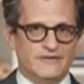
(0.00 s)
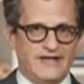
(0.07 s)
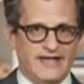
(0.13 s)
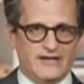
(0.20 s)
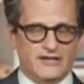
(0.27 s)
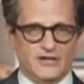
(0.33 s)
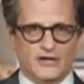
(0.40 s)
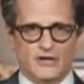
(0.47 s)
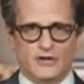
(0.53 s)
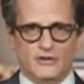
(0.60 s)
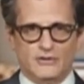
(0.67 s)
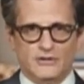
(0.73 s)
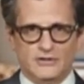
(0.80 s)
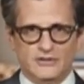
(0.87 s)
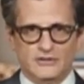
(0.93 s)
Van
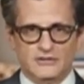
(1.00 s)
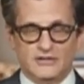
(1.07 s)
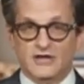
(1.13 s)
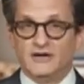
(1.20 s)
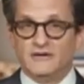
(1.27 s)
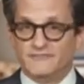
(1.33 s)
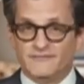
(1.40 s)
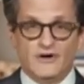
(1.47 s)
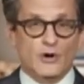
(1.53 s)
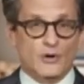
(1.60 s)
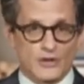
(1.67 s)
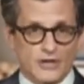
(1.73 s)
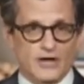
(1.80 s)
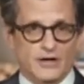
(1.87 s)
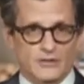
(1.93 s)
Gogh,
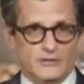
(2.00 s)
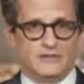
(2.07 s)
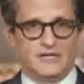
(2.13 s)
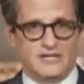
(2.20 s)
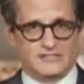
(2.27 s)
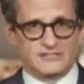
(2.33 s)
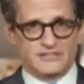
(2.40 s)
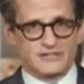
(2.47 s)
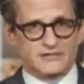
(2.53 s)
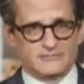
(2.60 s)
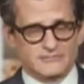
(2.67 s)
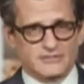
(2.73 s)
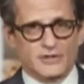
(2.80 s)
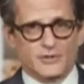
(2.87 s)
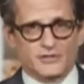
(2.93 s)
Fogo, as they're
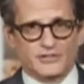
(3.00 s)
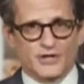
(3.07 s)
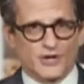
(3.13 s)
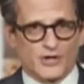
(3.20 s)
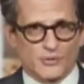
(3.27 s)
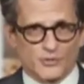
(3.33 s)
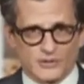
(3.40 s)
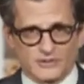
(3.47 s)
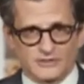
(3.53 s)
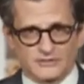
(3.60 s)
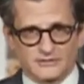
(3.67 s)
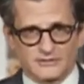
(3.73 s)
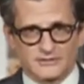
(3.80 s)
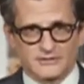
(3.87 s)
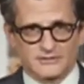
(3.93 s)
known in the art world.
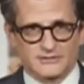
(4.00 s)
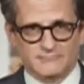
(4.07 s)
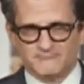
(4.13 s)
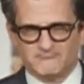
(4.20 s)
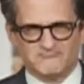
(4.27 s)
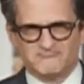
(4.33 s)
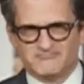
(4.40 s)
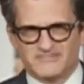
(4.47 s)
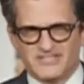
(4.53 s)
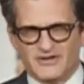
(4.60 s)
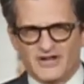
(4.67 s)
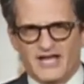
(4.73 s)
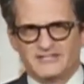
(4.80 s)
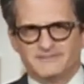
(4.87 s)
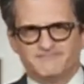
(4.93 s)
They're
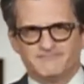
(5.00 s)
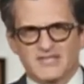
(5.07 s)
not.